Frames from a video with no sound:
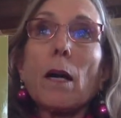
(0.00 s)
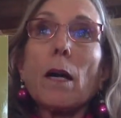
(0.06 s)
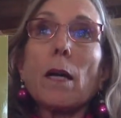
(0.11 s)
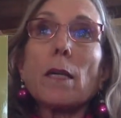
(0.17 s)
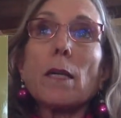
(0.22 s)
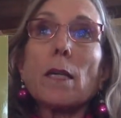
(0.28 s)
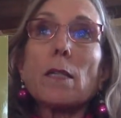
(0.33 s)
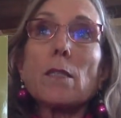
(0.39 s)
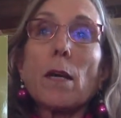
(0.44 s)

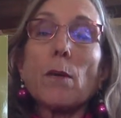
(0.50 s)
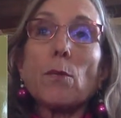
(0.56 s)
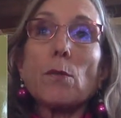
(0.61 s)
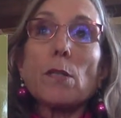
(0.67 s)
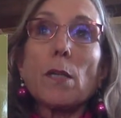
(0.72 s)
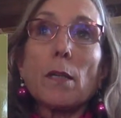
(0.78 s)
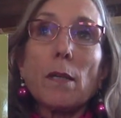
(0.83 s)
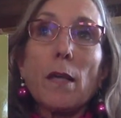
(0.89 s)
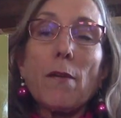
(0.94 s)
guess I was
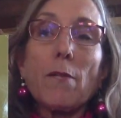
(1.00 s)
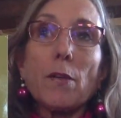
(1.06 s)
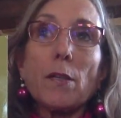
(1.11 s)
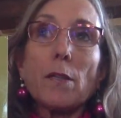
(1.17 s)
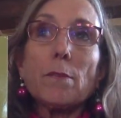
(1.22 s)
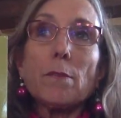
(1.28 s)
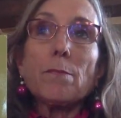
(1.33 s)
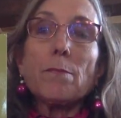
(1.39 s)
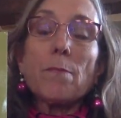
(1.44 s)

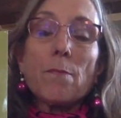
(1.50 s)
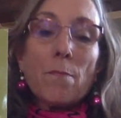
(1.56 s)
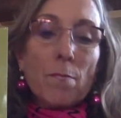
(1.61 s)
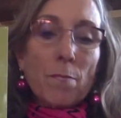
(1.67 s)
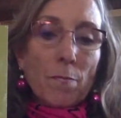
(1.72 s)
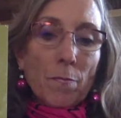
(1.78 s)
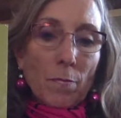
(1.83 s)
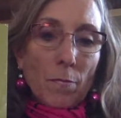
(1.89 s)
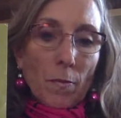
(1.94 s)
11
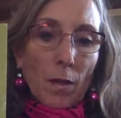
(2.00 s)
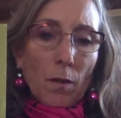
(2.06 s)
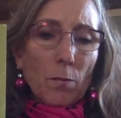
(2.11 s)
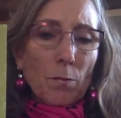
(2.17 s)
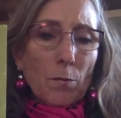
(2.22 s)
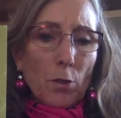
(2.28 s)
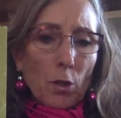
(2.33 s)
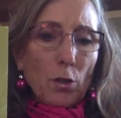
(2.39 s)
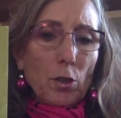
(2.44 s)

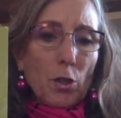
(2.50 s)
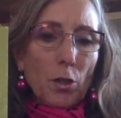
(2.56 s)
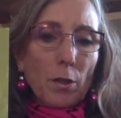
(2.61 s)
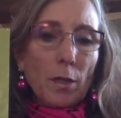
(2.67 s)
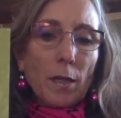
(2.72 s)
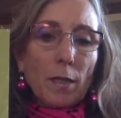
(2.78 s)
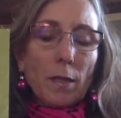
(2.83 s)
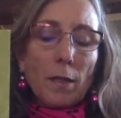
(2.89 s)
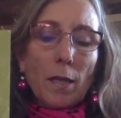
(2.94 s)
or
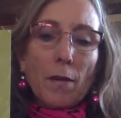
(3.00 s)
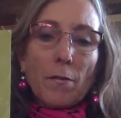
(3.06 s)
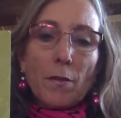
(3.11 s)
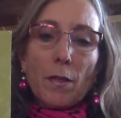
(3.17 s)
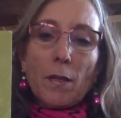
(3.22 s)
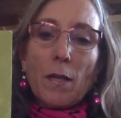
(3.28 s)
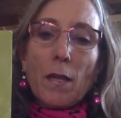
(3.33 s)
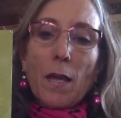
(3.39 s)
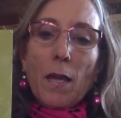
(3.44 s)
turning
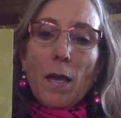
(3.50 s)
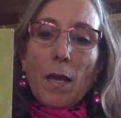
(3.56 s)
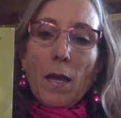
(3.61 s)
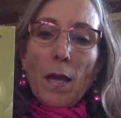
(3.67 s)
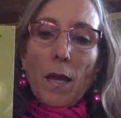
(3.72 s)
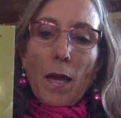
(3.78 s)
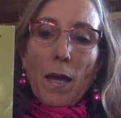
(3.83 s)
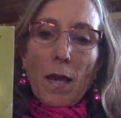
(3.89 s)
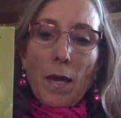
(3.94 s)
11.
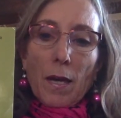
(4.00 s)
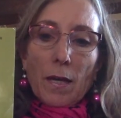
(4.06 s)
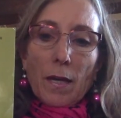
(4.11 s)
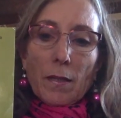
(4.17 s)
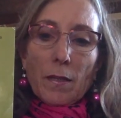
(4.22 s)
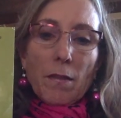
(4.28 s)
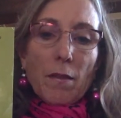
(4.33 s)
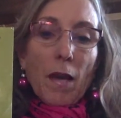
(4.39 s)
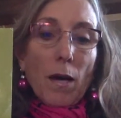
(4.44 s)

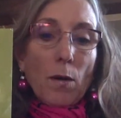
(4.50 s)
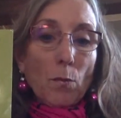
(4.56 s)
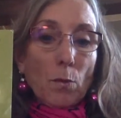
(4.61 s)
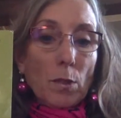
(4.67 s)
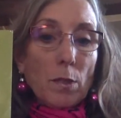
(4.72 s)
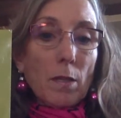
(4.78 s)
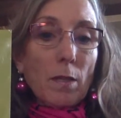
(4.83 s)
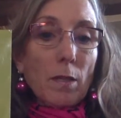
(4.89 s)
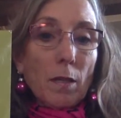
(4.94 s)
And that
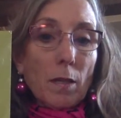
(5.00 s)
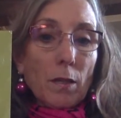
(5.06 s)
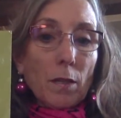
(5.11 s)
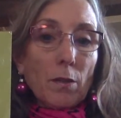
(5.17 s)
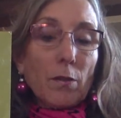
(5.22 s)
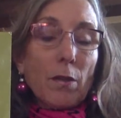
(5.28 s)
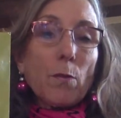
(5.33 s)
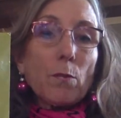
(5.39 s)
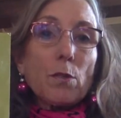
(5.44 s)
was
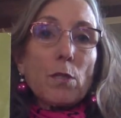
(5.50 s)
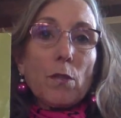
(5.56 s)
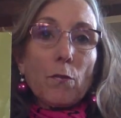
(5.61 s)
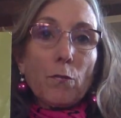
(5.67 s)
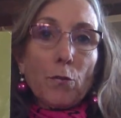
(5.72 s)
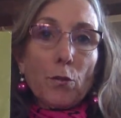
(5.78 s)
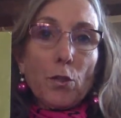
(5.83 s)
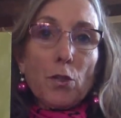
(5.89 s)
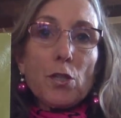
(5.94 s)
the
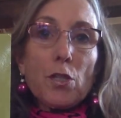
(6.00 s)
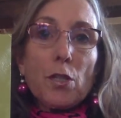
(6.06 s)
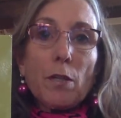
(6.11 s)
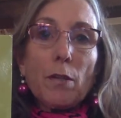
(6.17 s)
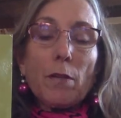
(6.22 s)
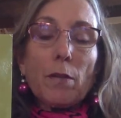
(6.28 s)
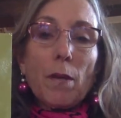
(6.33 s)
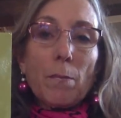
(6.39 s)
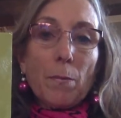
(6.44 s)
first
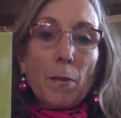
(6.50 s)
year that